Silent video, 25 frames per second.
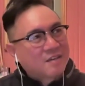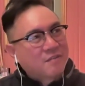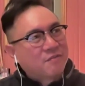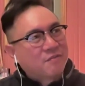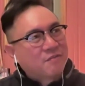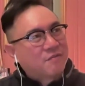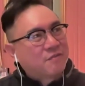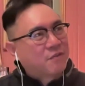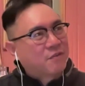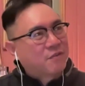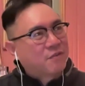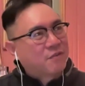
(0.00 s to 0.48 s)

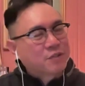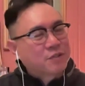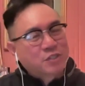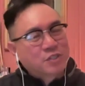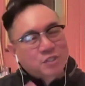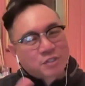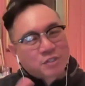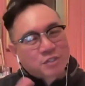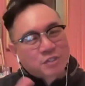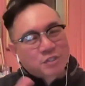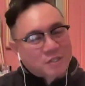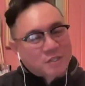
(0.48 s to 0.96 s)

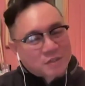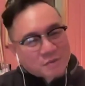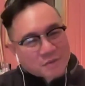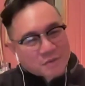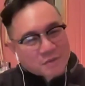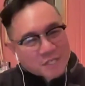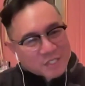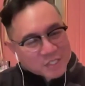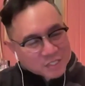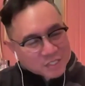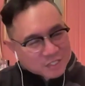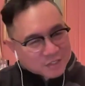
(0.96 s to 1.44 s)
version or
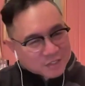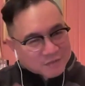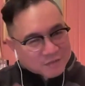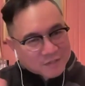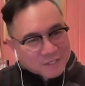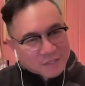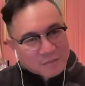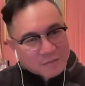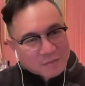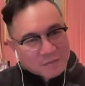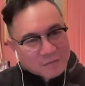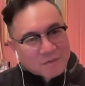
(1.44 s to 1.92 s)
iteration of
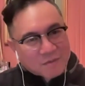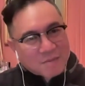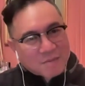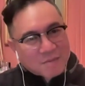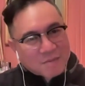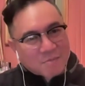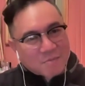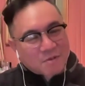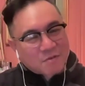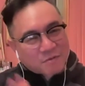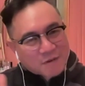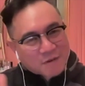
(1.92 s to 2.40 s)
like
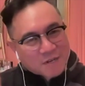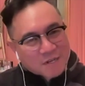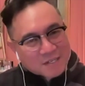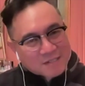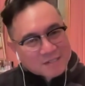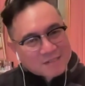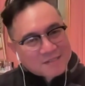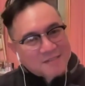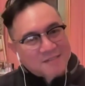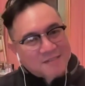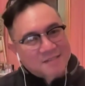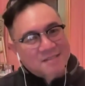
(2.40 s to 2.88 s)
Robert
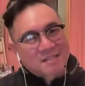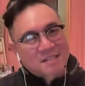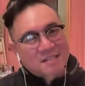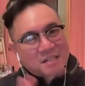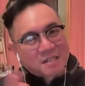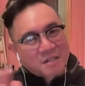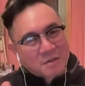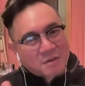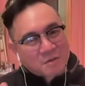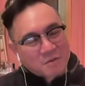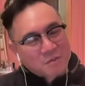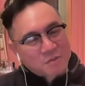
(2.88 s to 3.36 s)
Frost's, you
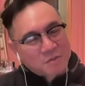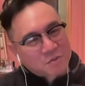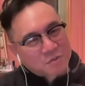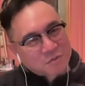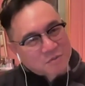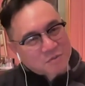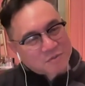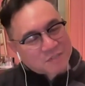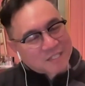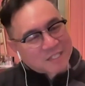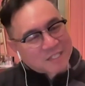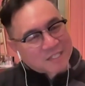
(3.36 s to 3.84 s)
know,
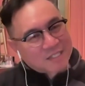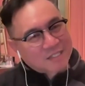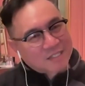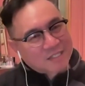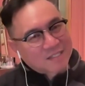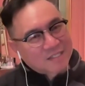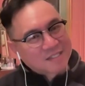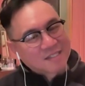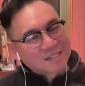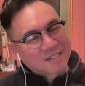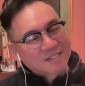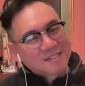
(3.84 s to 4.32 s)
sort of like
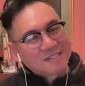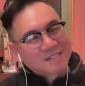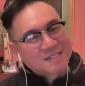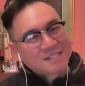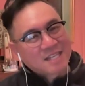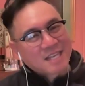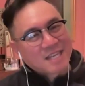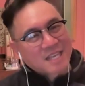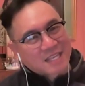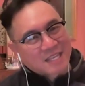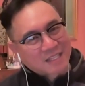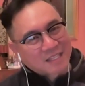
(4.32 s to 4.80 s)

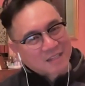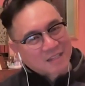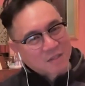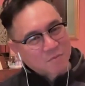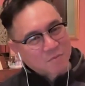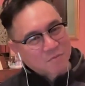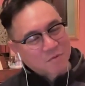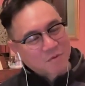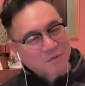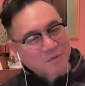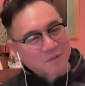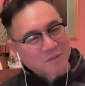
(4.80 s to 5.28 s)
taking
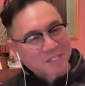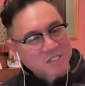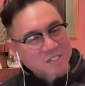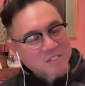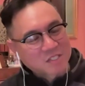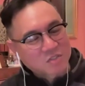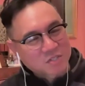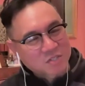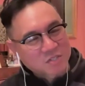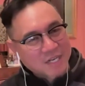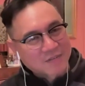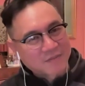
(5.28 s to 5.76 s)
the road
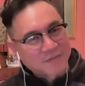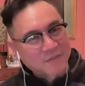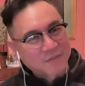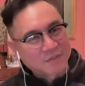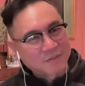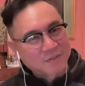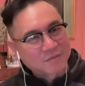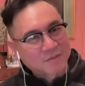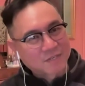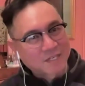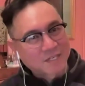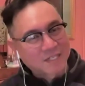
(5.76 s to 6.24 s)
less
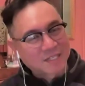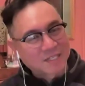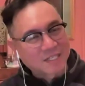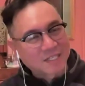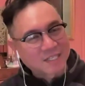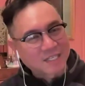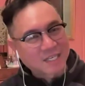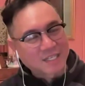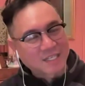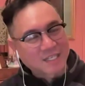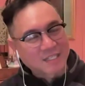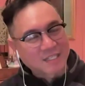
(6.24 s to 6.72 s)
traveled, right?
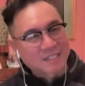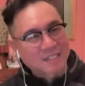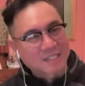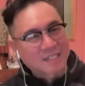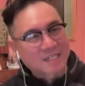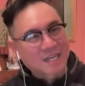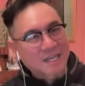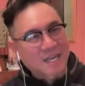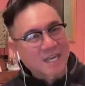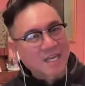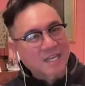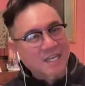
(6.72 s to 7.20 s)
Like I
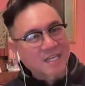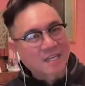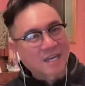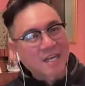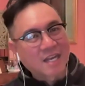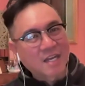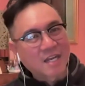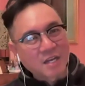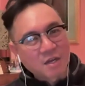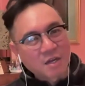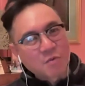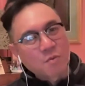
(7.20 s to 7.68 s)
I
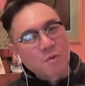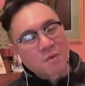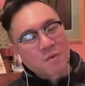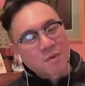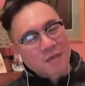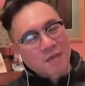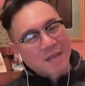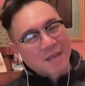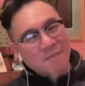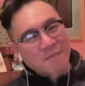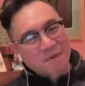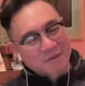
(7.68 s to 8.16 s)
I know what
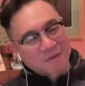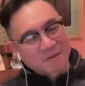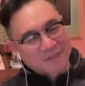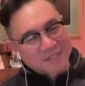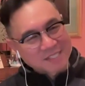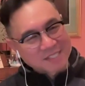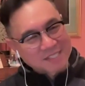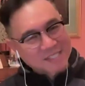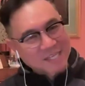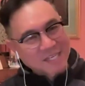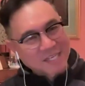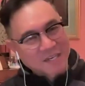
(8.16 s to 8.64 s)
will happen if
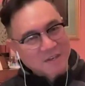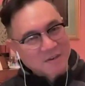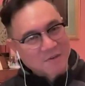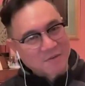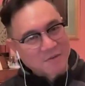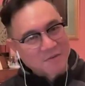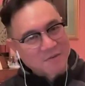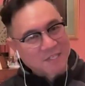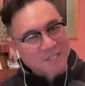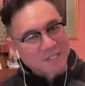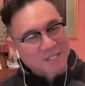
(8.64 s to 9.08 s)
I say no.